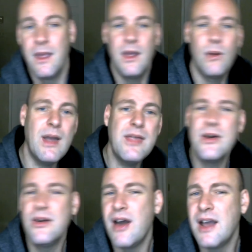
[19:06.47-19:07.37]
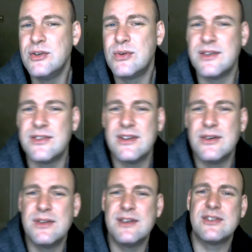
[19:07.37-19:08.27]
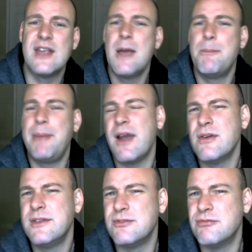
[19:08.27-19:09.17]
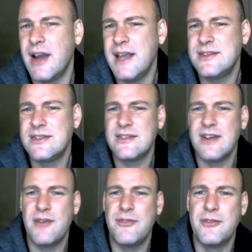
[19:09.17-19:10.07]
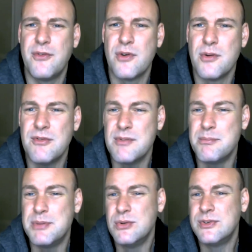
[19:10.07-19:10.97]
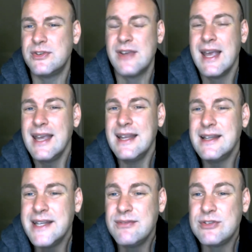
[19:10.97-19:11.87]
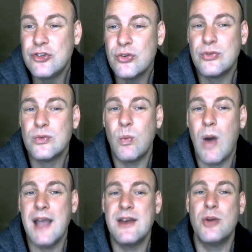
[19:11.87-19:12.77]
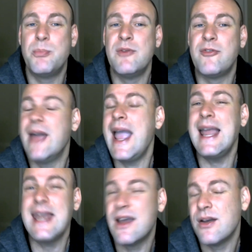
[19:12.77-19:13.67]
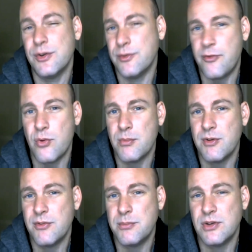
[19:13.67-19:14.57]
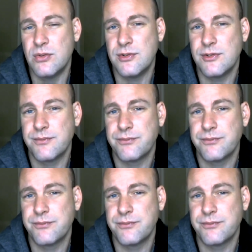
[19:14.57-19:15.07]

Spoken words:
Whether or not you consider this parents' rights stuff a form of abuse, it leaves children wide open for any other form of abuse.